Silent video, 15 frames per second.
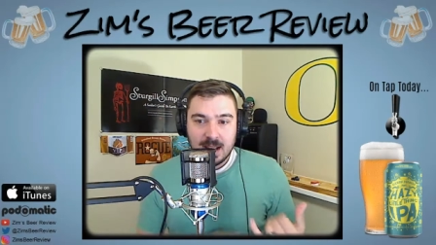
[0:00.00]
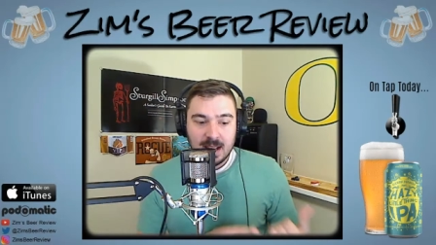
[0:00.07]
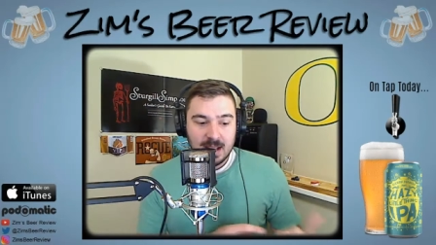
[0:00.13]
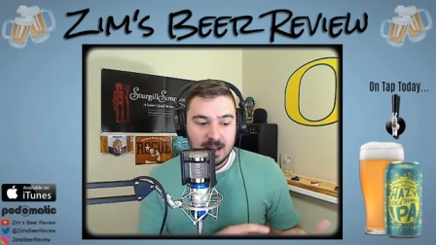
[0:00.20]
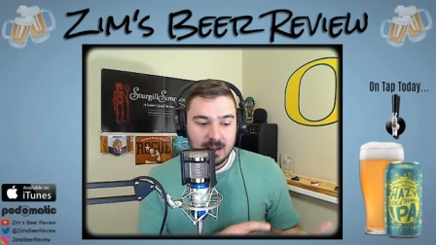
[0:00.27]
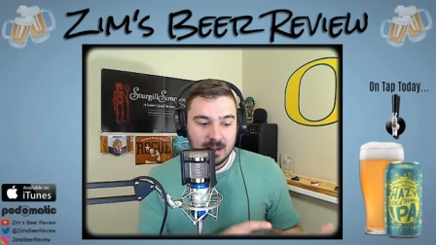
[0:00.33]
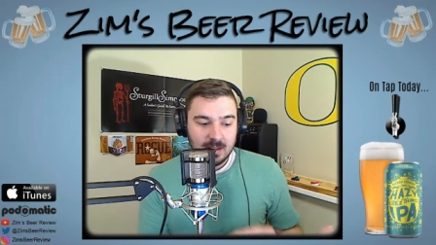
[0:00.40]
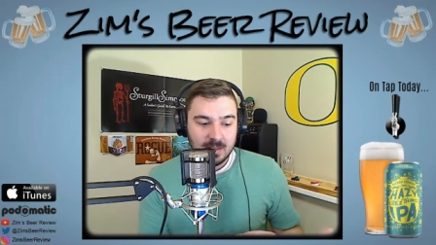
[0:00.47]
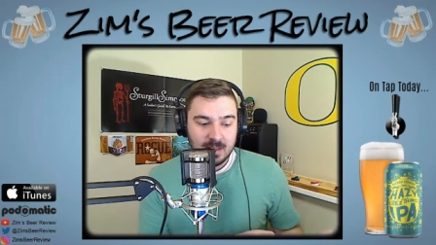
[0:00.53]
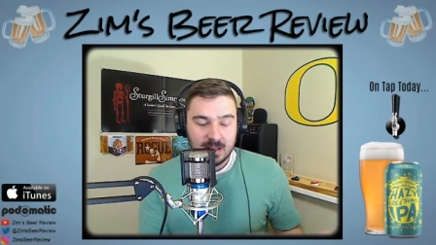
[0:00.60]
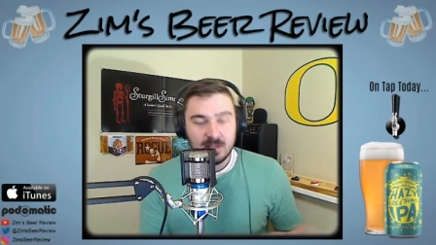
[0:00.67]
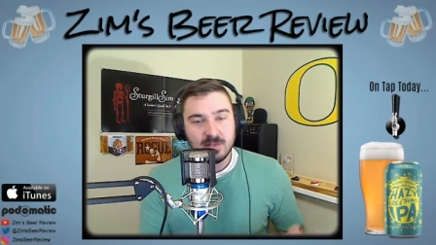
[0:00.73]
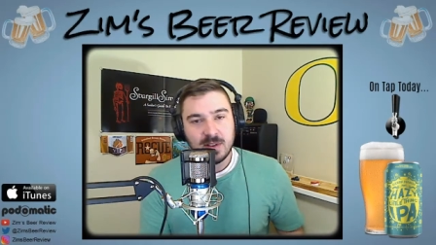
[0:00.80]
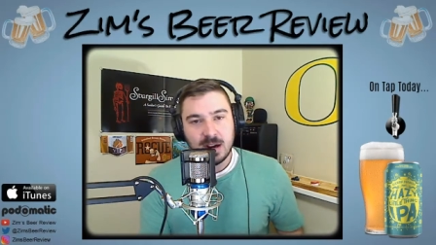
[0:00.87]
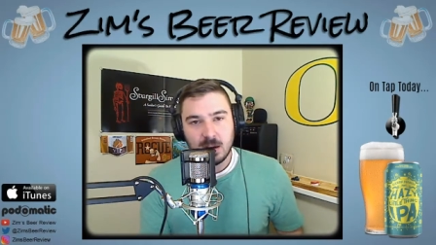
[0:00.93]
and the
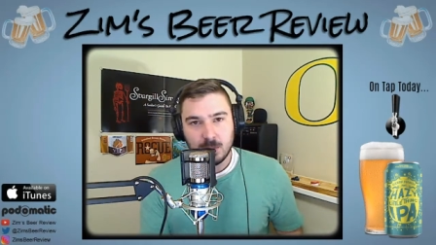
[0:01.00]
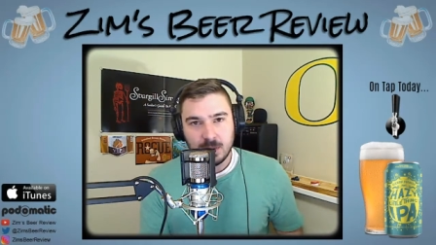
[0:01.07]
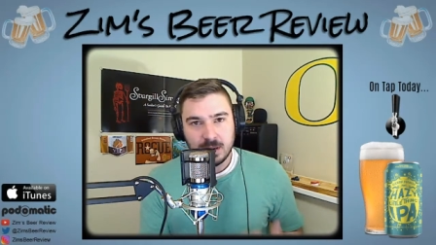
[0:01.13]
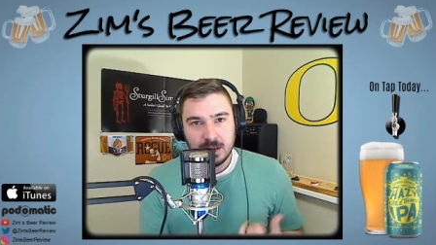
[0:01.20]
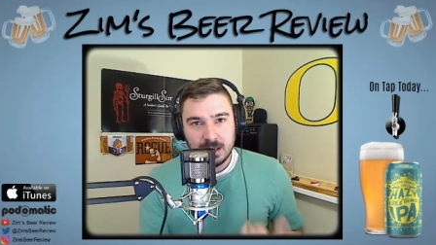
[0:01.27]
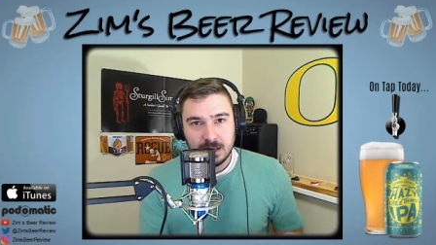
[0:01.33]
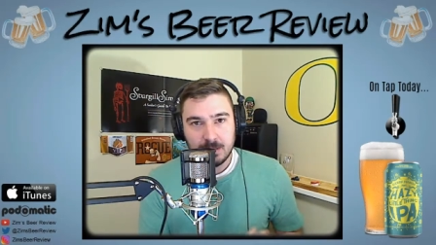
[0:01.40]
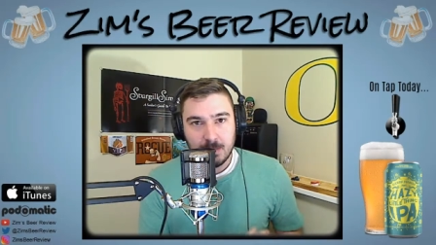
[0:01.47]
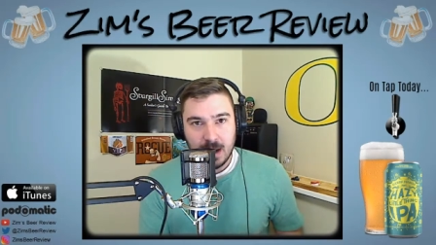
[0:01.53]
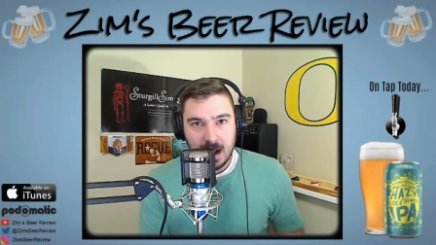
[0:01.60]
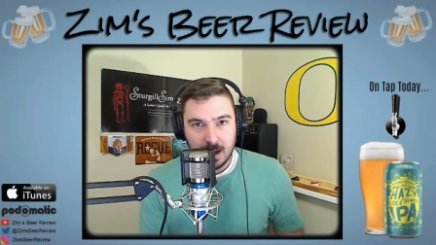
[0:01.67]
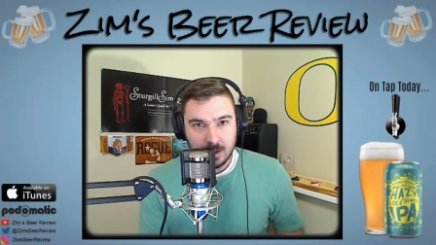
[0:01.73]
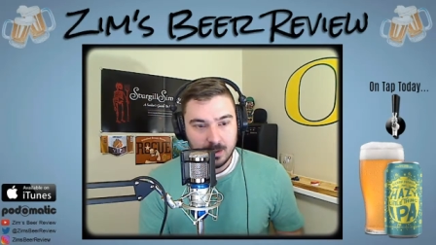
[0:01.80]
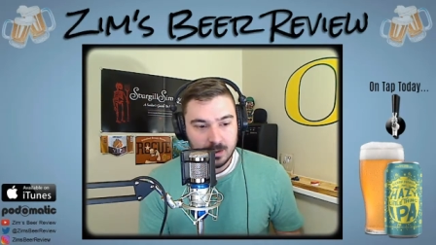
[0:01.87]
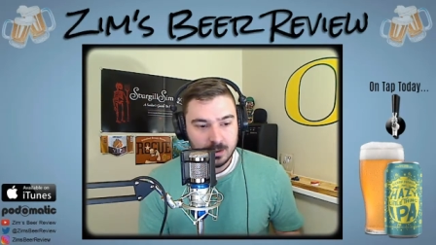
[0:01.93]
environment in
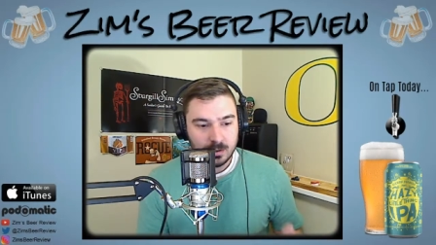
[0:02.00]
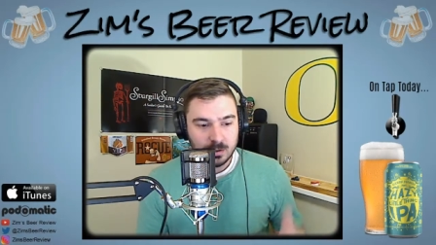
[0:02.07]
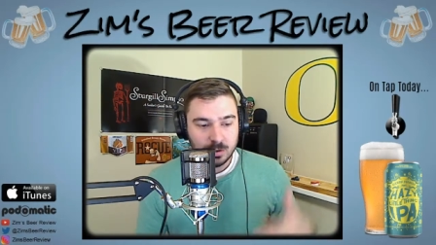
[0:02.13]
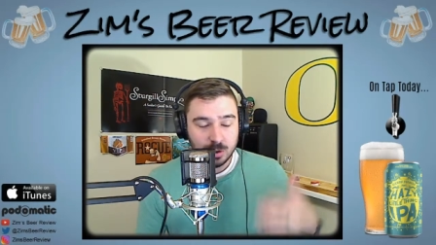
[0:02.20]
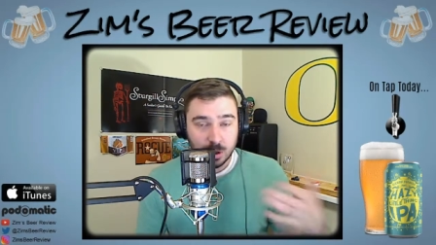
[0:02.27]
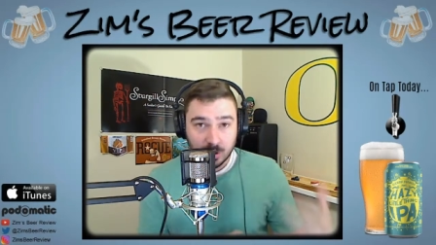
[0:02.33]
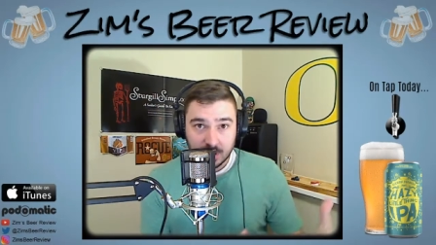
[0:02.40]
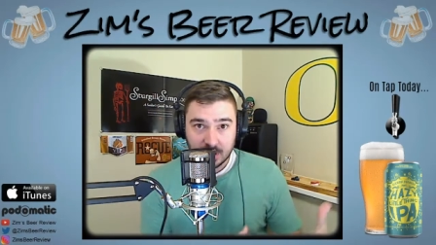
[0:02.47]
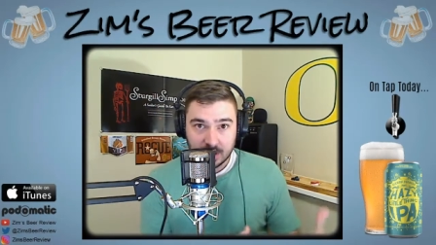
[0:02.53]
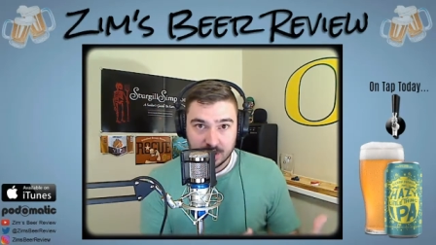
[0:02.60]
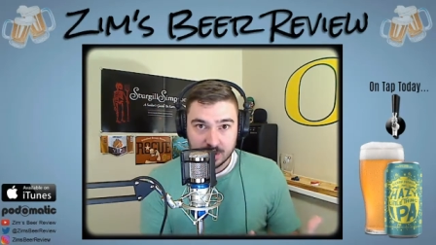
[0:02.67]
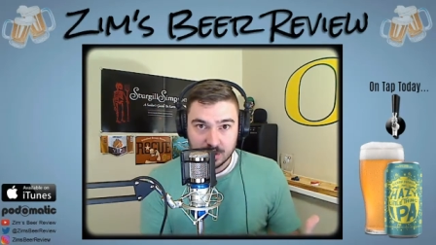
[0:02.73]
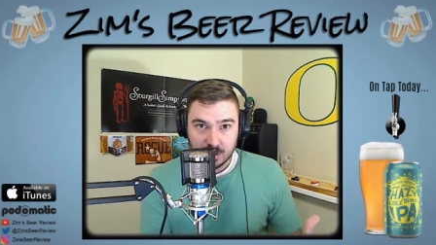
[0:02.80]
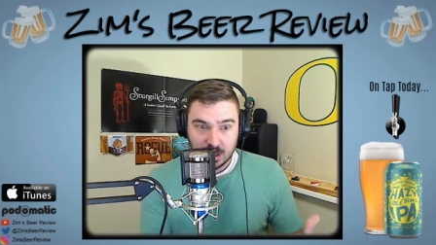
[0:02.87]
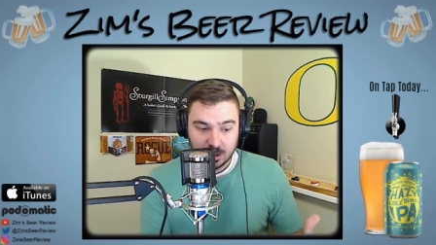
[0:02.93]
mind during
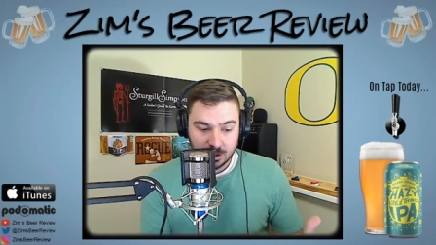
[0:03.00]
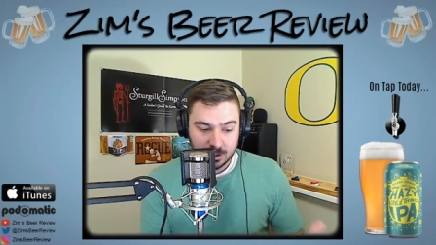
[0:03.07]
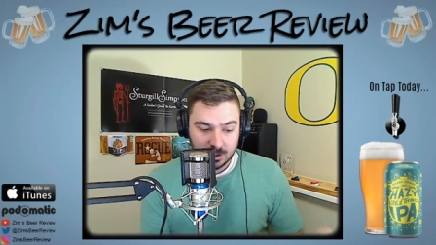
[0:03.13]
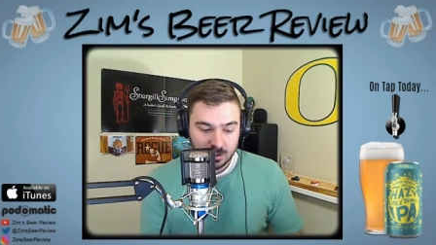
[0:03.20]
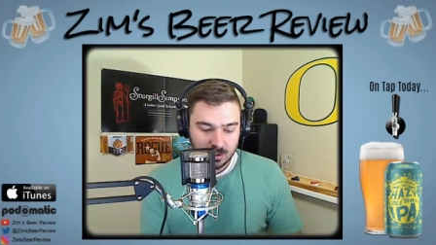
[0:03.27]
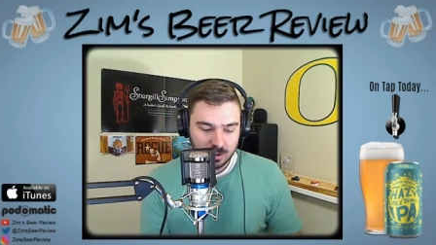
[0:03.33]
construction.